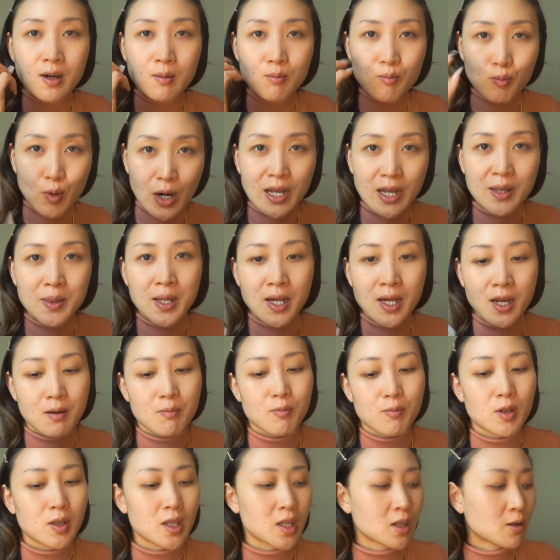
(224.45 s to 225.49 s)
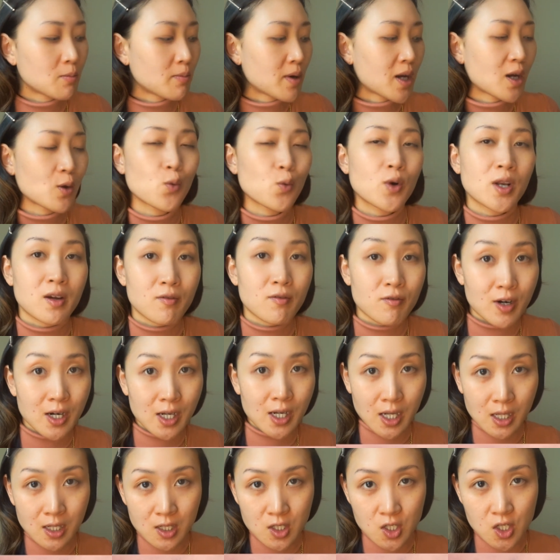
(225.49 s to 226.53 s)
brighten that up a little bit whenever I
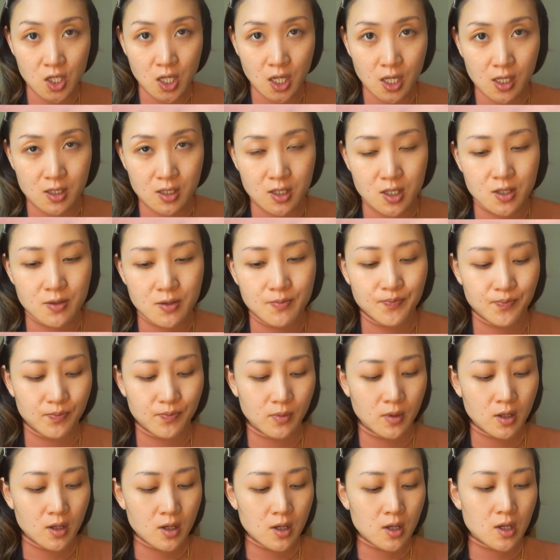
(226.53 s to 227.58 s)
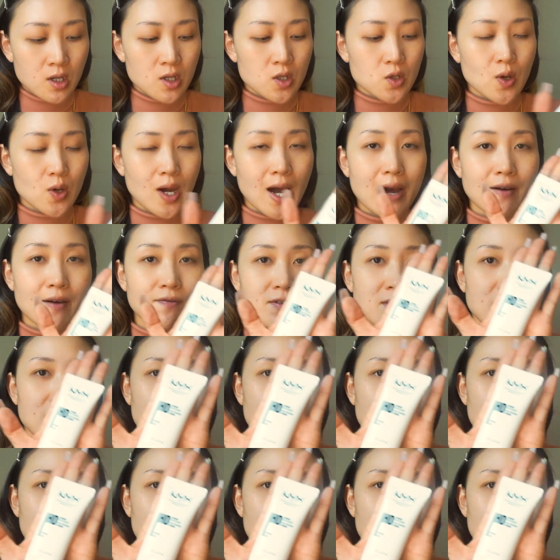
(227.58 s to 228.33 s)
get a chance. So after